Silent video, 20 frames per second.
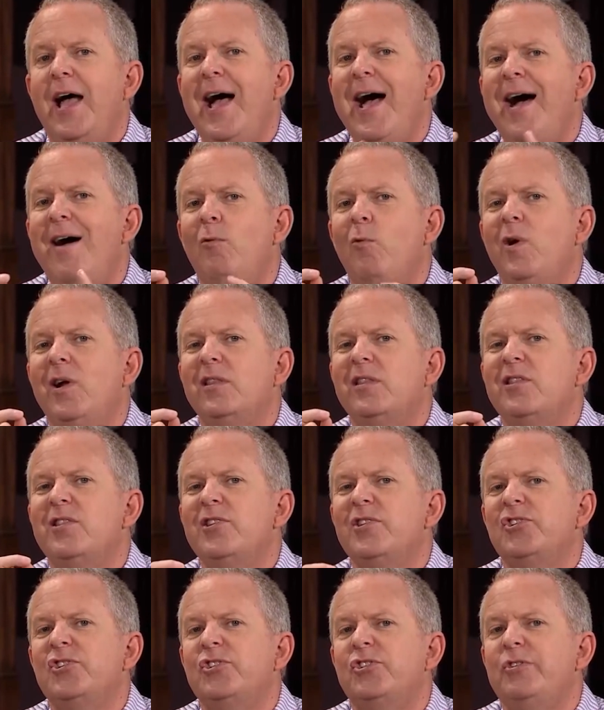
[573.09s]
I want
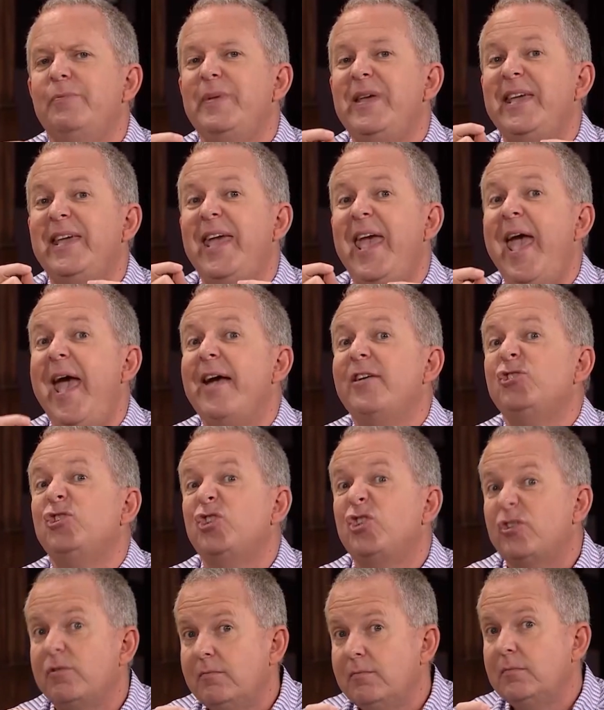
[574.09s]
this to be
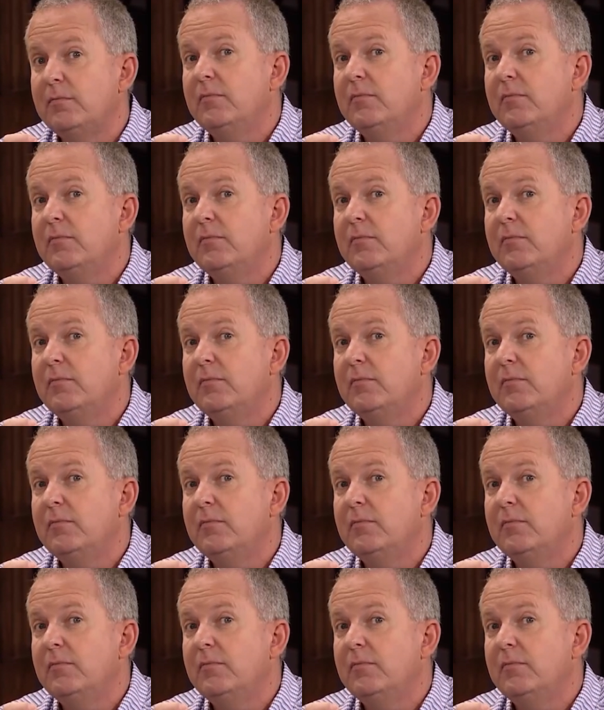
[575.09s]
cash.